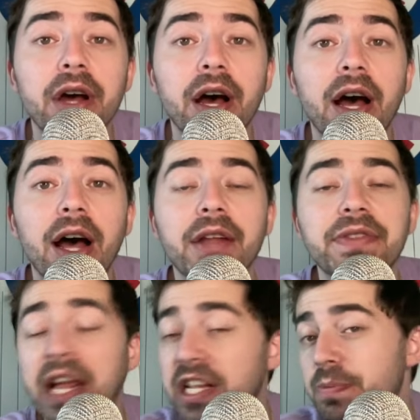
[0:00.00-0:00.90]
Uh,
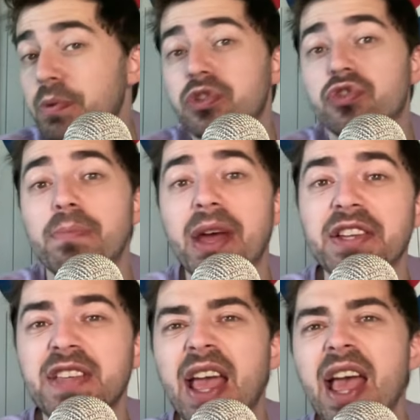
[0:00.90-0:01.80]
Dansby was
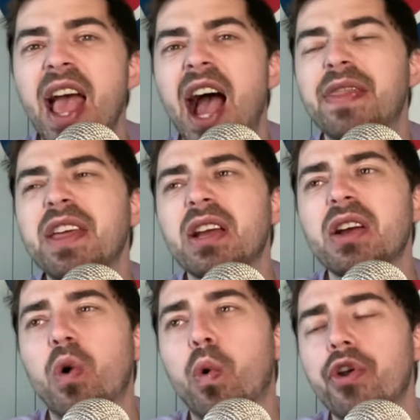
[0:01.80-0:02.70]
tremendous. I I think
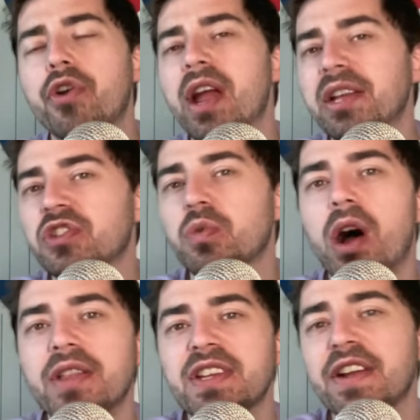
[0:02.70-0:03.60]
Hoerner and Swanson,